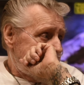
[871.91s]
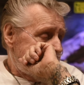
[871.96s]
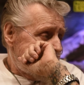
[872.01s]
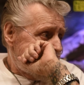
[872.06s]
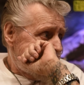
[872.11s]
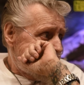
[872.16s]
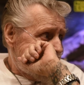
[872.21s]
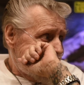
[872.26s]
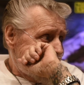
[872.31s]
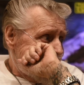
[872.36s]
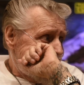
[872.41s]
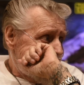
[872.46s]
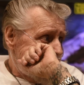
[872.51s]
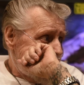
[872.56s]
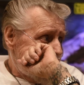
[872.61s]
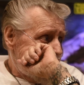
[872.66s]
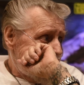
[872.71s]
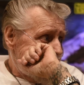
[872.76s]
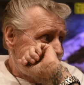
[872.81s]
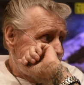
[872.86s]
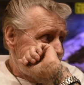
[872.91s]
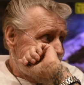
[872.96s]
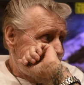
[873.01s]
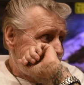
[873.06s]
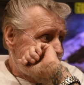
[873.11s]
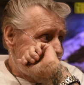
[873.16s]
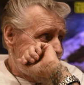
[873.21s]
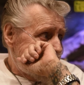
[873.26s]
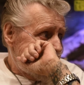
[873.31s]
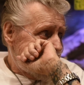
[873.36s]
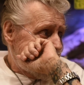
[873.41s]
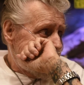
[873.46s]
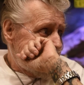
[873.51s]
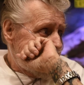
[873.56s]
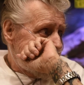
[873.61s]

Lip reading: Every night was